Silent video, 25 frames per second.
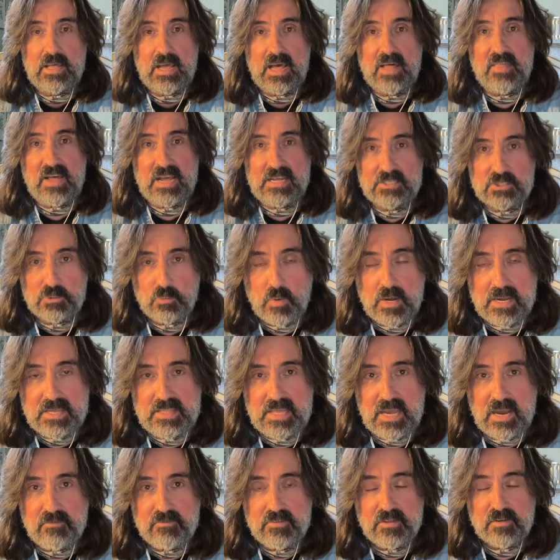That's why
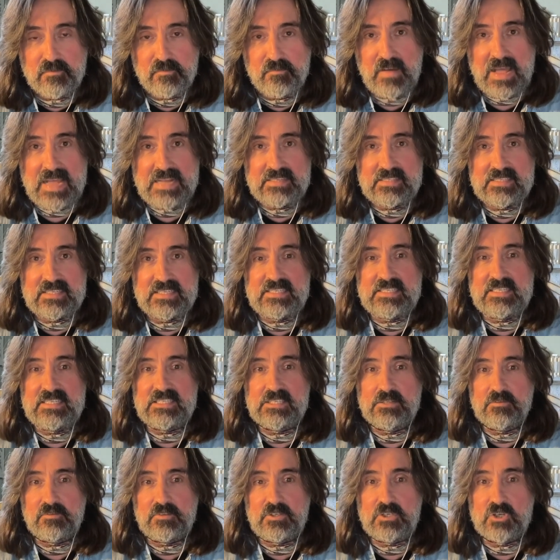they have their fantasies of